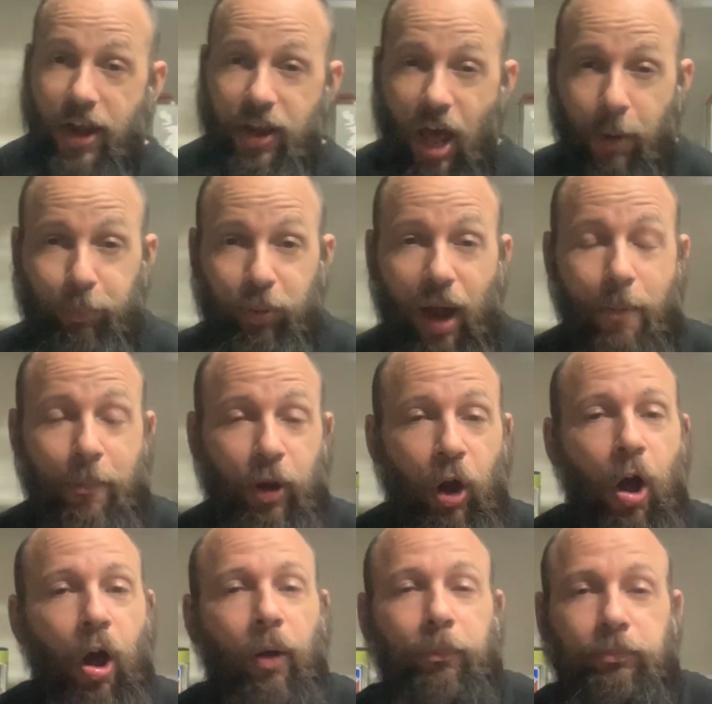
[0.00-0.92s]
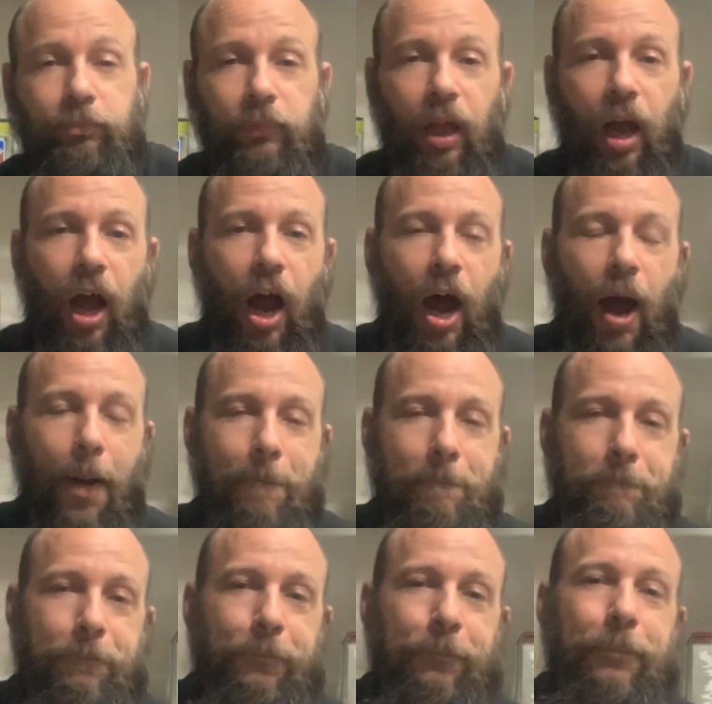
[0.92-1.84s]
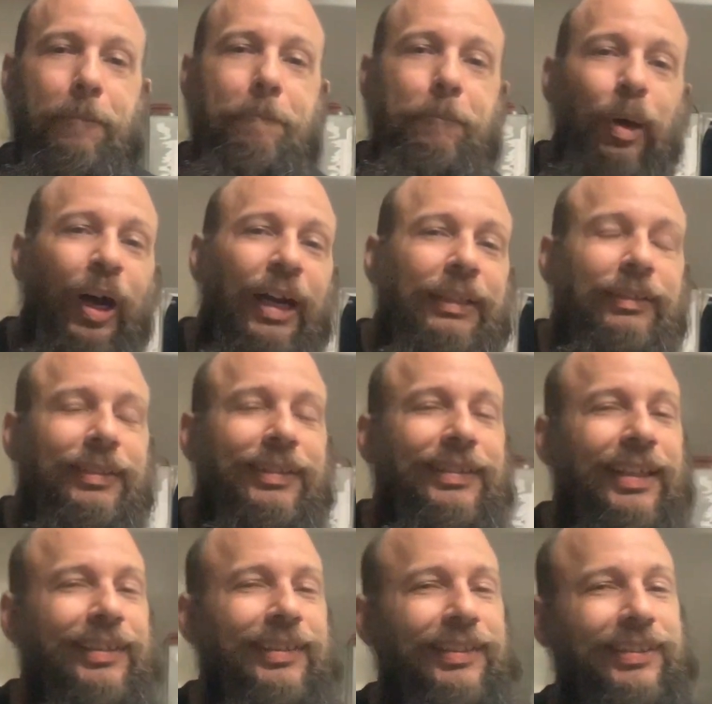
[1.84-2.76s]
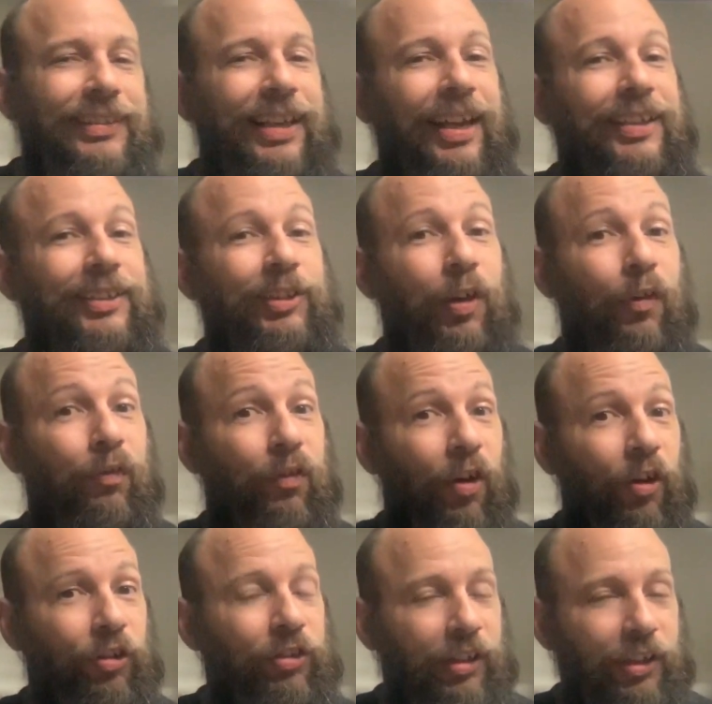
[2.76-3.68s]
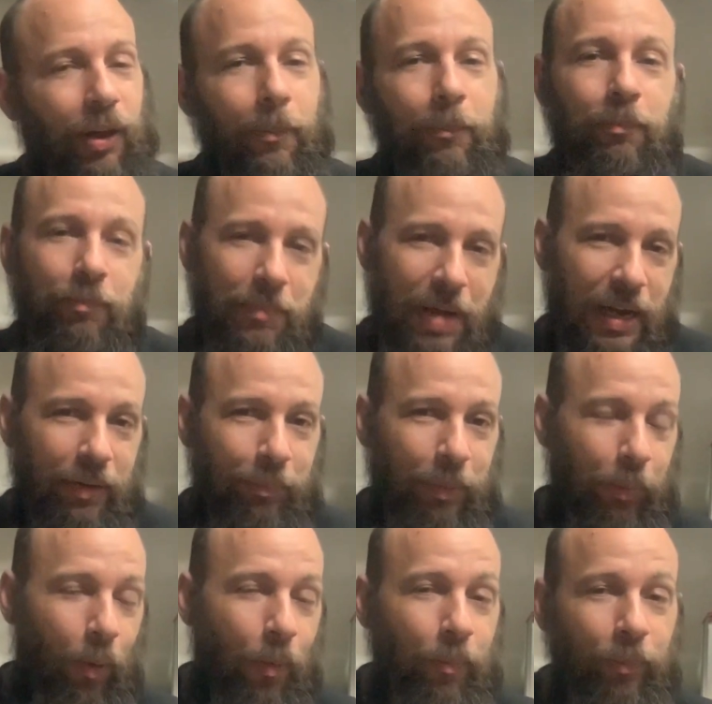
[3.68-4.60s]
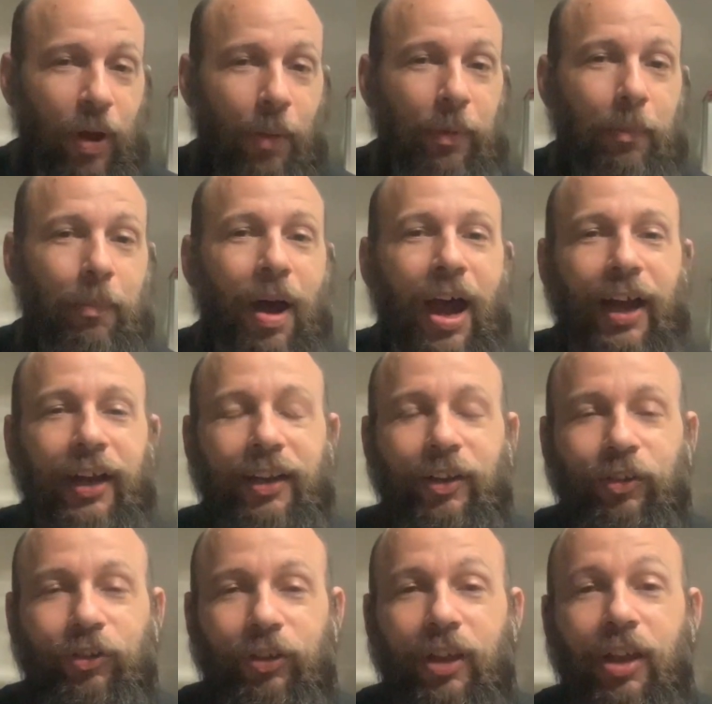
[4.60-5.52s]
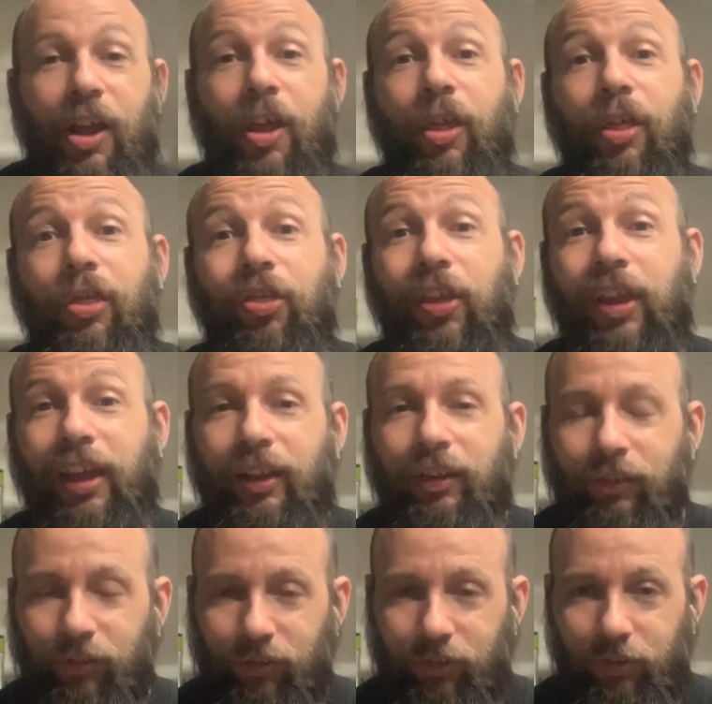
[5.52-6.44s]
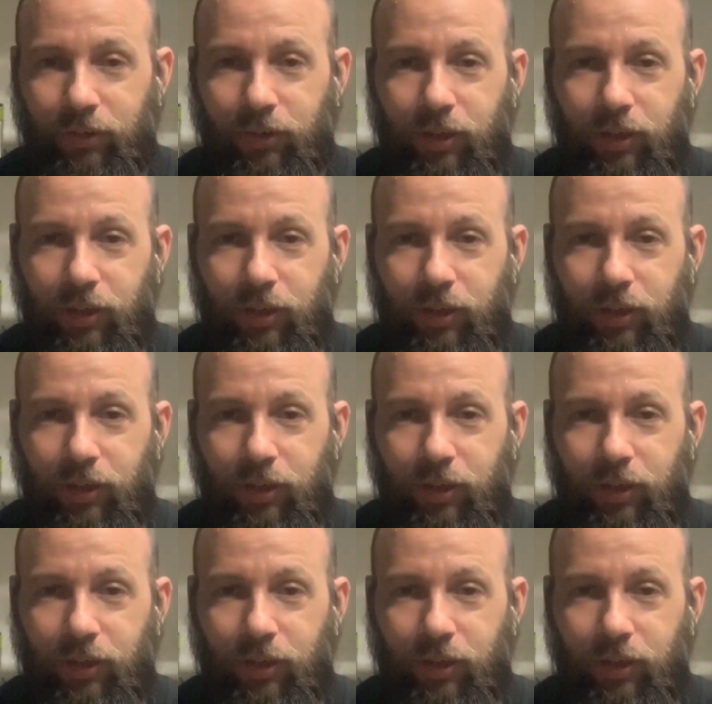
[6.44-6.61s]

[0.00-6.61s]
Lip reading: not a problem at all. But since it says the first thing that many people come to mind is thins.